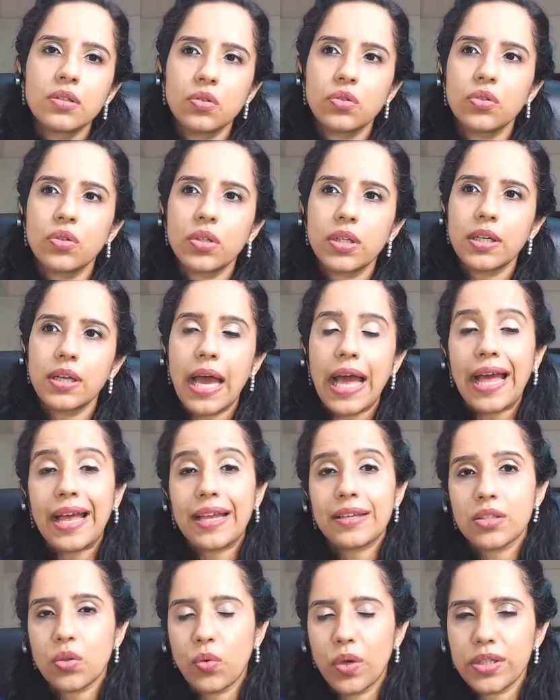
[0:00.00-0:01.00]
So you can
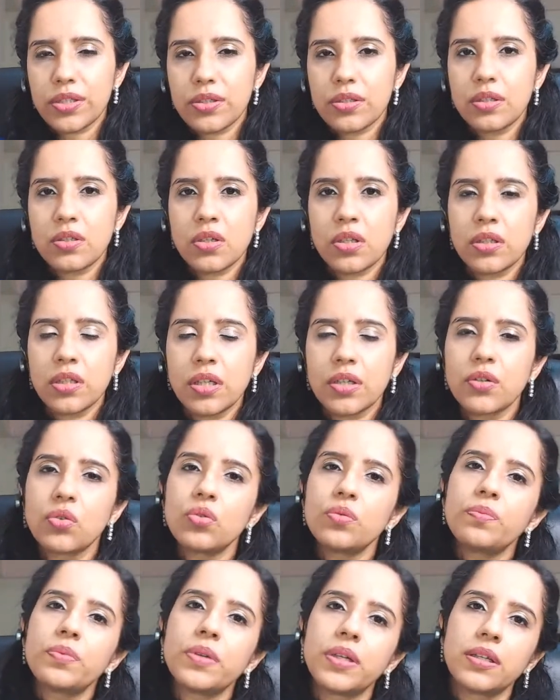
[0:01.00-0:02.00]
ask questions on that
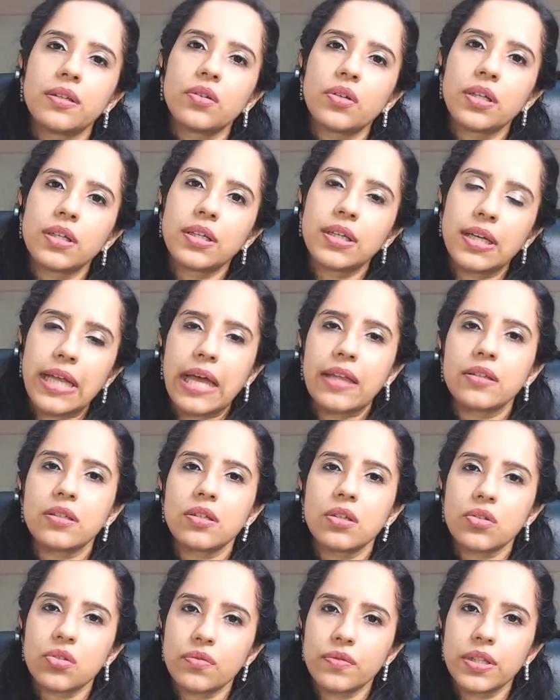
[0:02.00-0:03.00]
group, and you can get
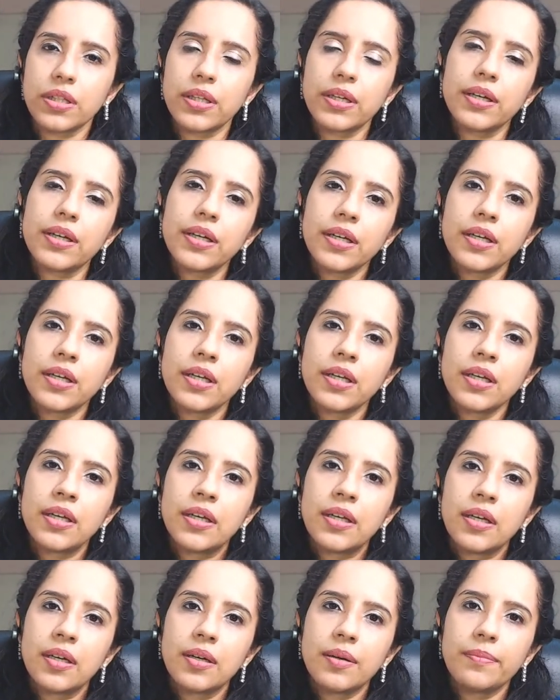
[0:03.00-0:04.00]
answers over there.
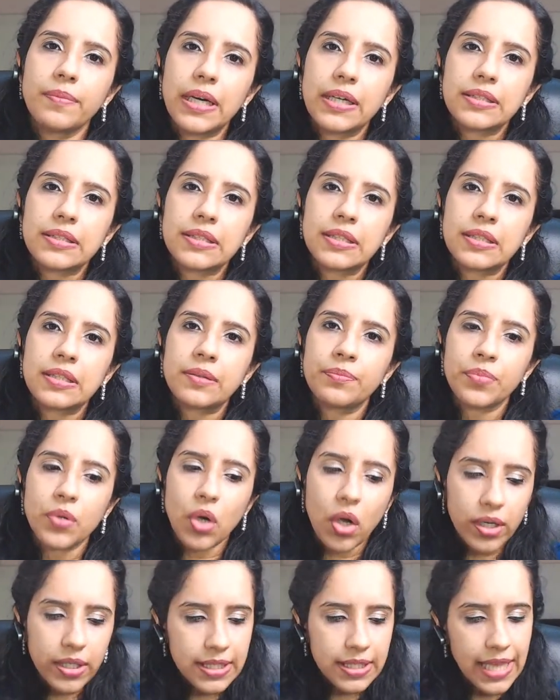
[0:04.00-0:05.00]
But
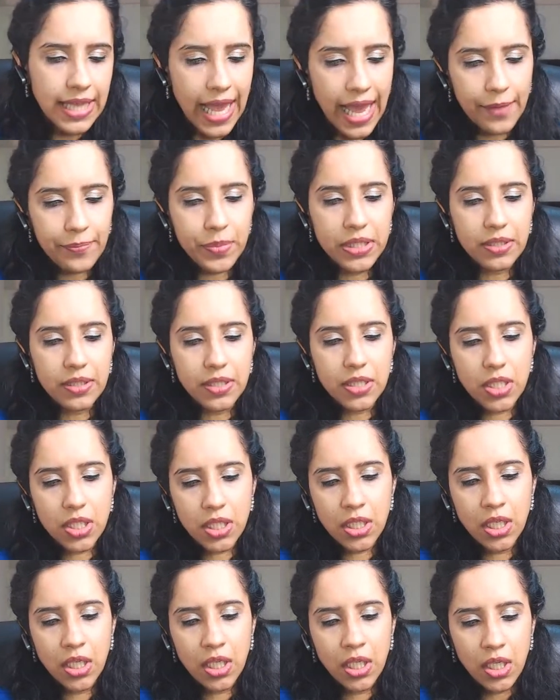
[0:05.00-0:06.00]
progress
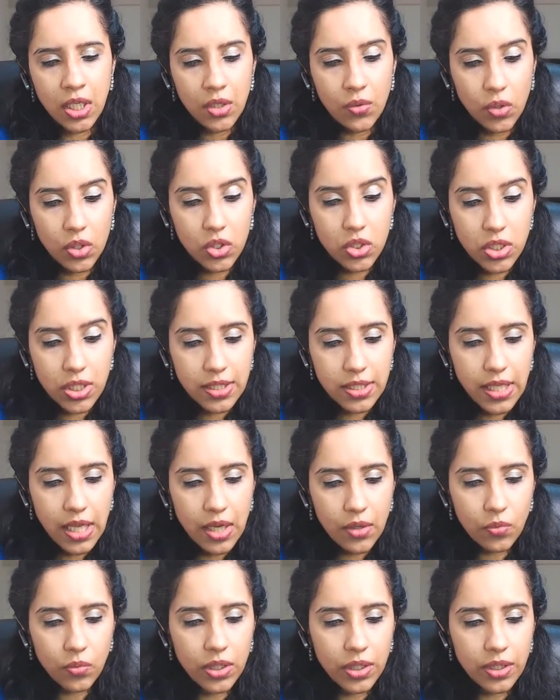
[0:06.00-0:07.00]
happens. It's just
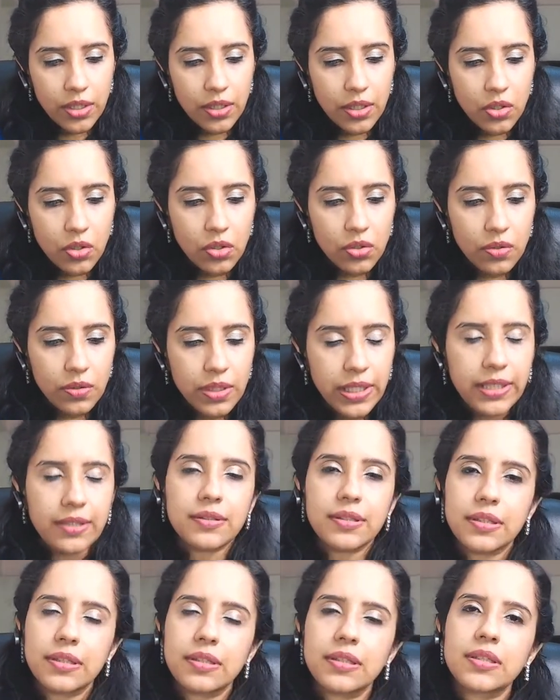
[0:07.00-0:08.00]
that
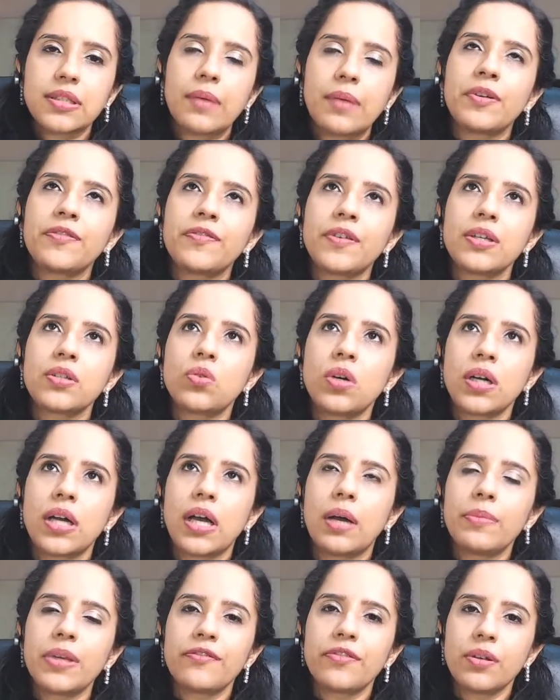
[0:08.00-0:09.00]
like some of us who are
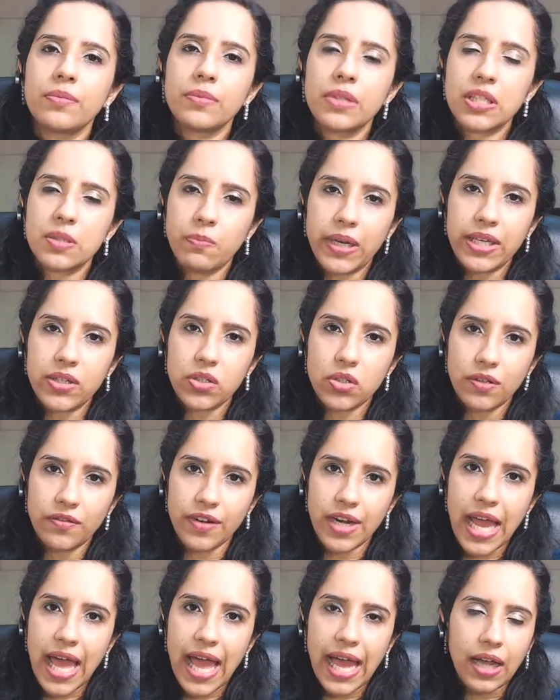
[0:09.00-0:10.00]
coming from this place
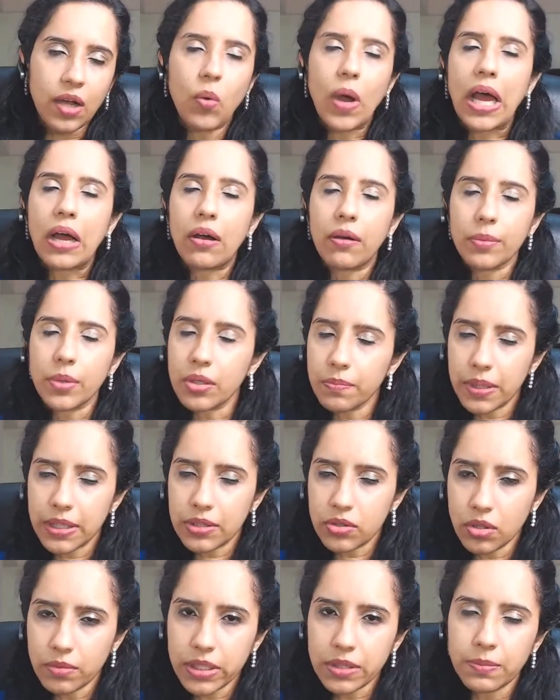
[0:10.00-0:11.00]
of lack. Wow, I'm going to
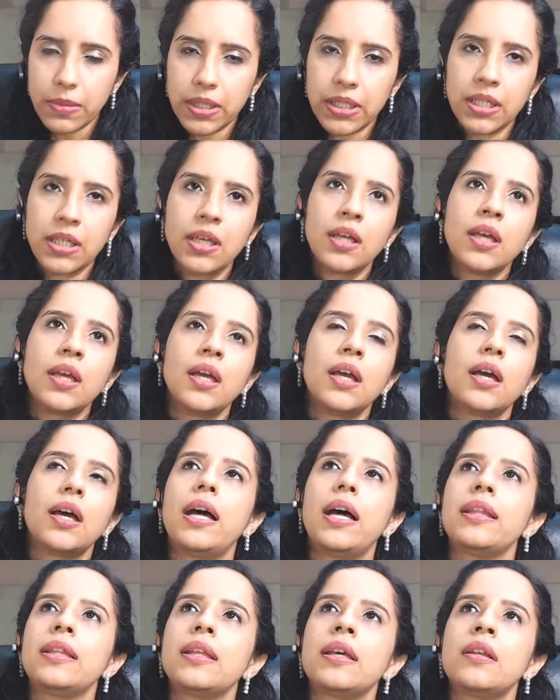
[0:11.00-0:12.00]
pay so much money,
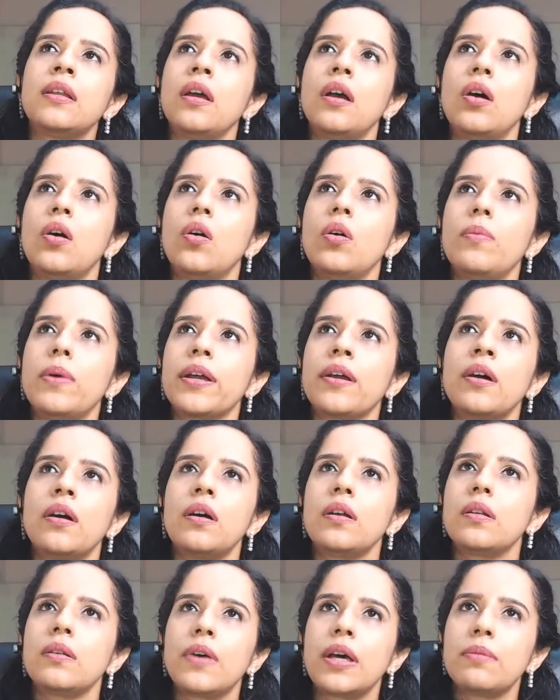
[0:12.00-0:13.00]
and then oh my
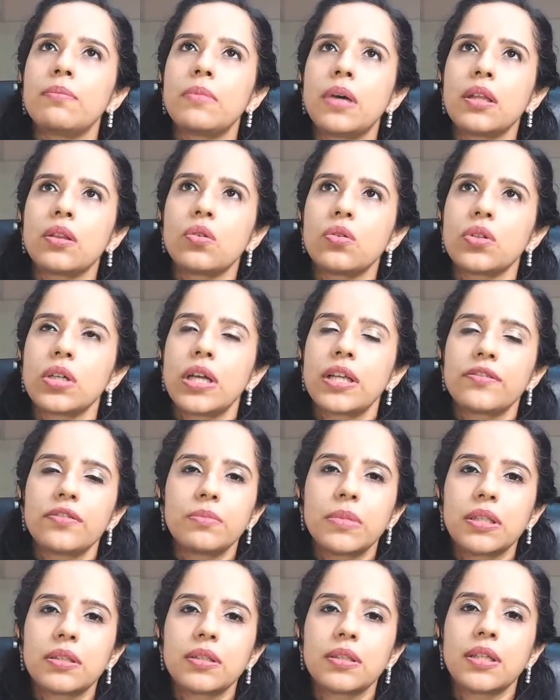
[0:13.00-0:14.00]
God, in 1 month no
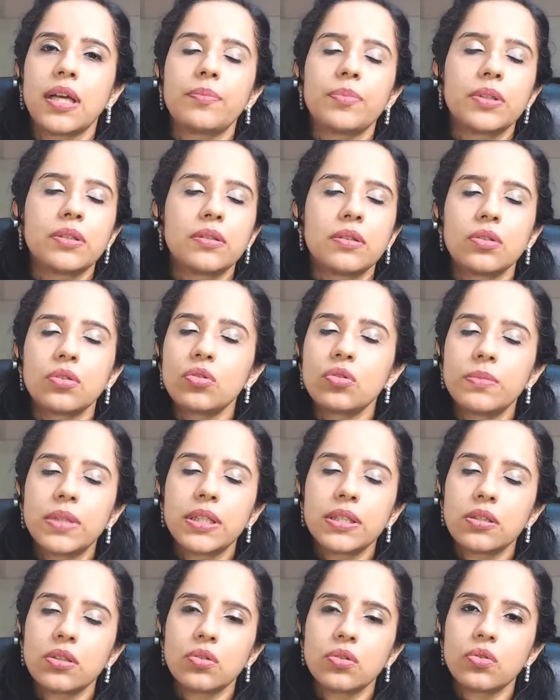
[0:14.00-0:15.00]
transformation happened, in 2
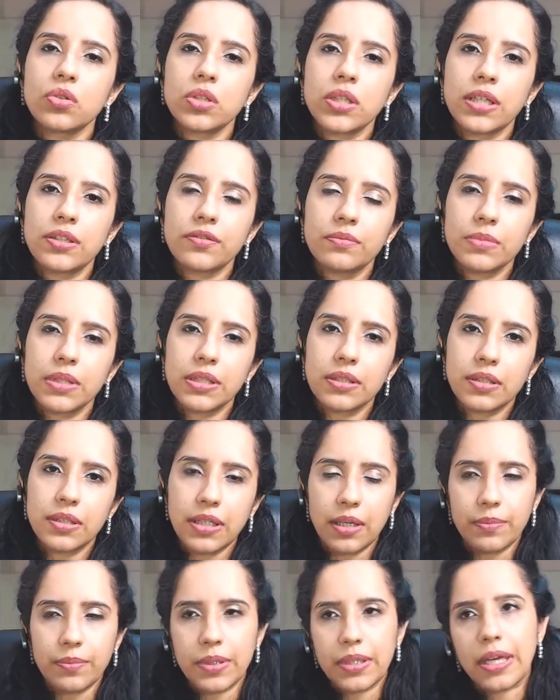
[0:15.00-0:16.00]
months no
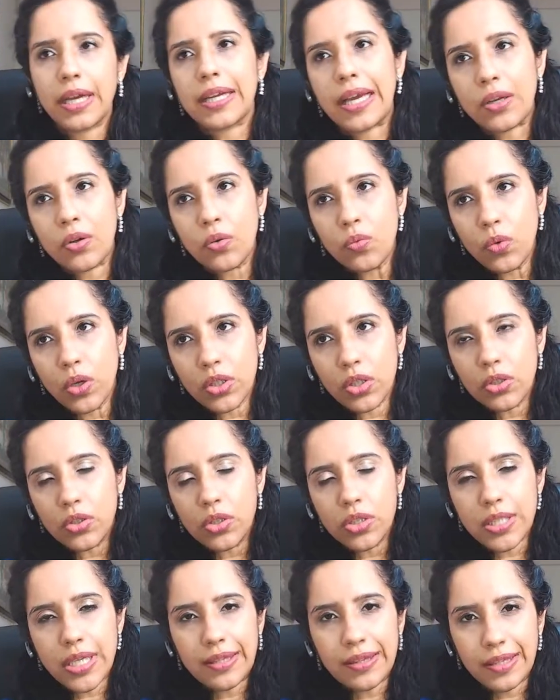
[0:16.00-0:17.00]
transformation happened. I don't want you all
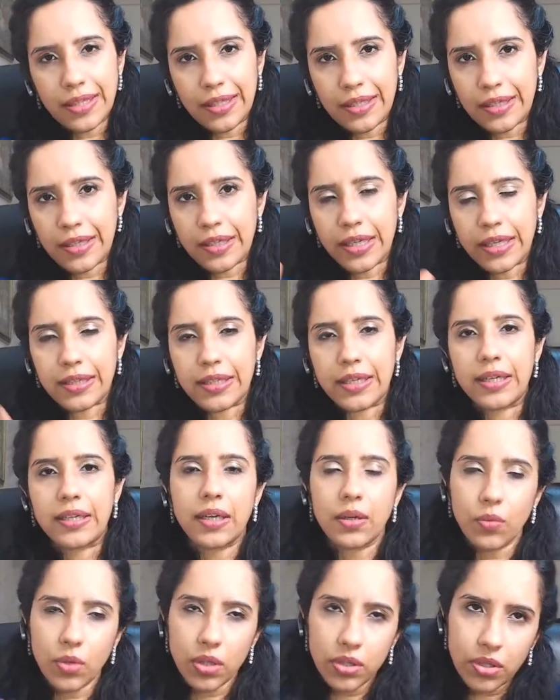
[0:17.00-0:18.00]
to start thinking like that.
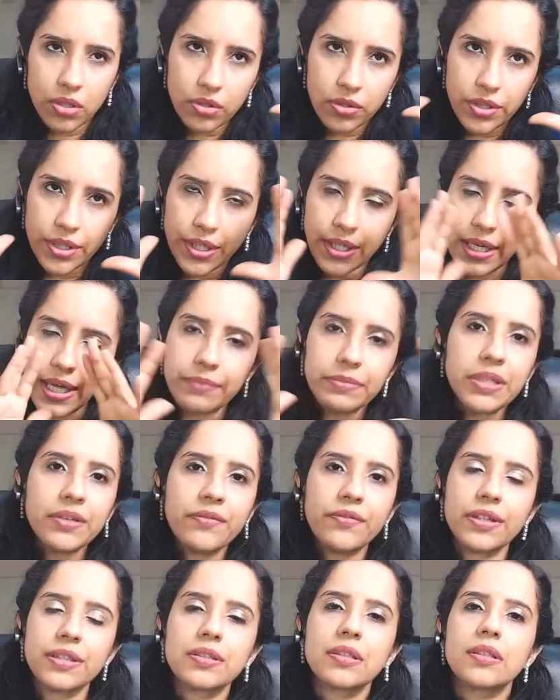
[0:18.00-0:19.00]
I want you all to think I'm
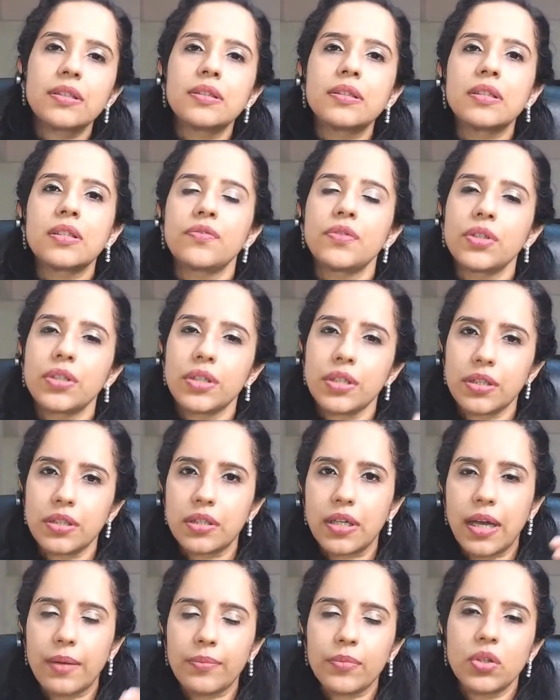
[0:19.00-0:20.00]
invested in this for a
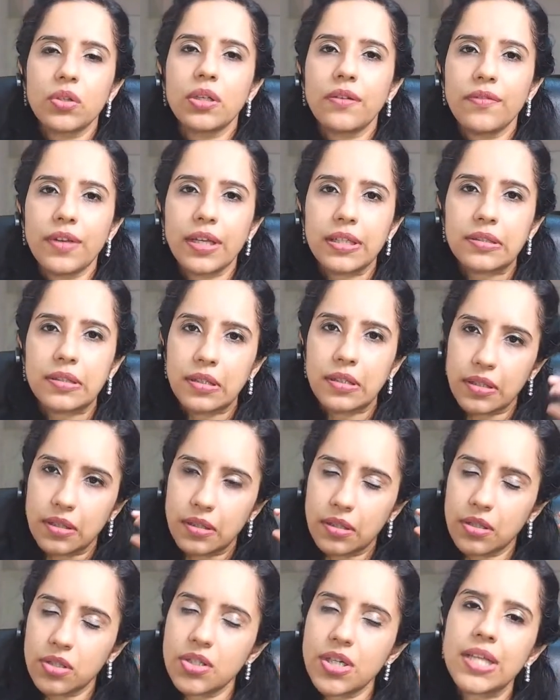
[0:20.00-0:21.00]
year. I'm going to invest in a
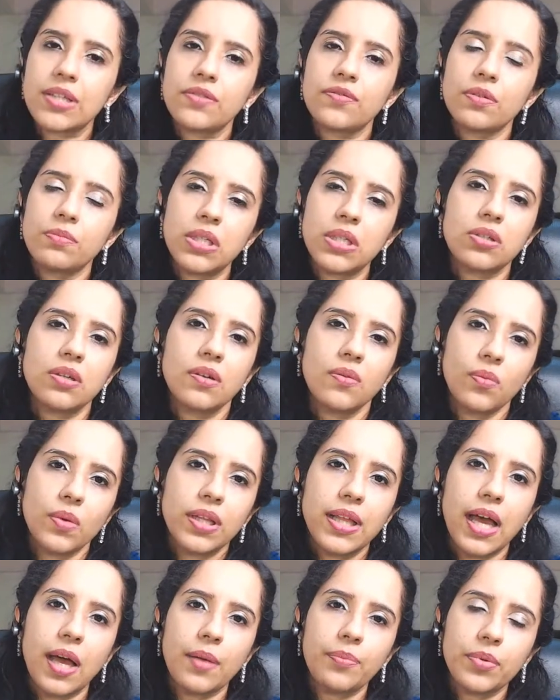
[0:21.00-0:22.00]
year. Transformation
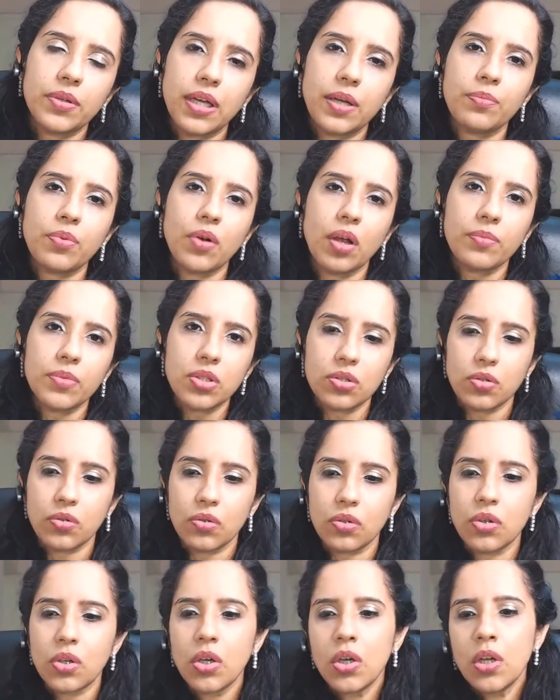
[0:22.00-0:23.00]
will happen. I promise you.